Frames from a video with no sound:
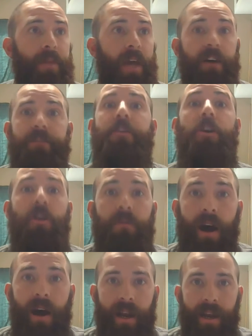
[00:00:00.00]
affirm
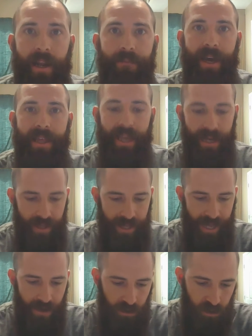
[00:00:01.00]
on by the end of the
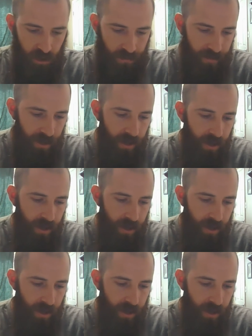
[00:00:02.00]
council